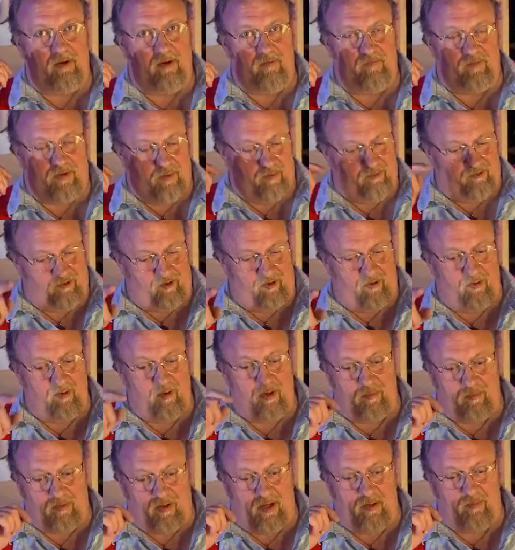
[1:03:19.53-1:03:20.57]
If I was you,
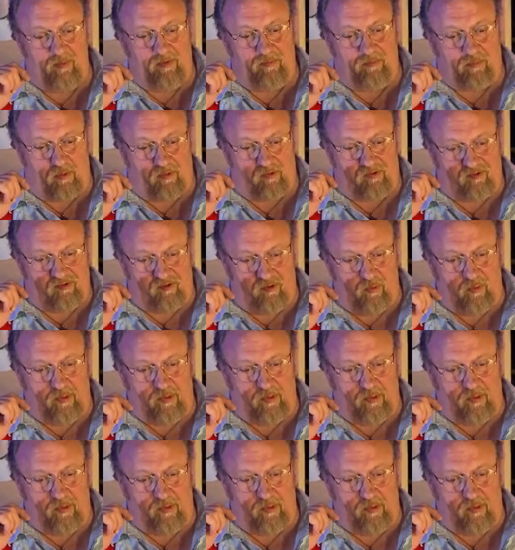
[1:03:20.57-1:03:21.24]
I, I would pursue